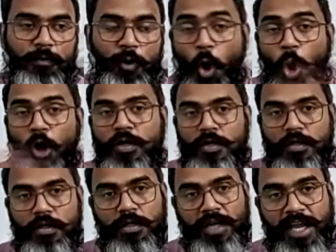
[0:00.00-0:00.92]

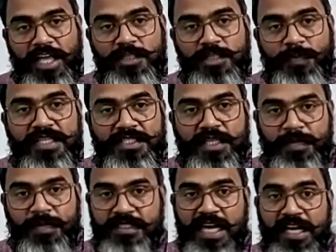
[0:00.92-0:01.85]
long-range
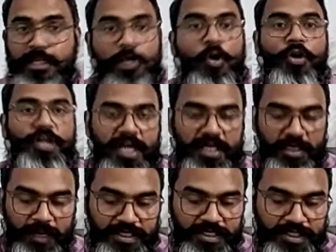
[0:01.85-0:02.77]
ballistic missile,
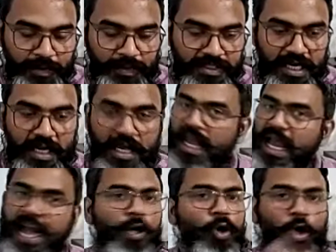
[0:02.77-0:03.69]
intercontinental ballistic missile,
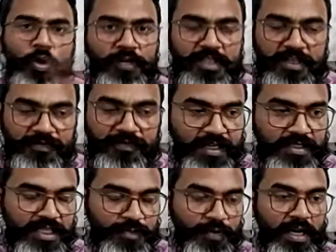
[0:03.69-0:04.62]
and a lot of other
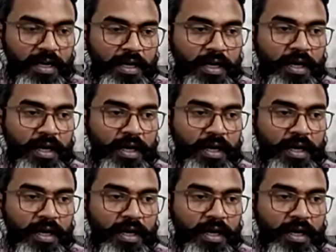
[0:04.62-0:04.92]
factors as well.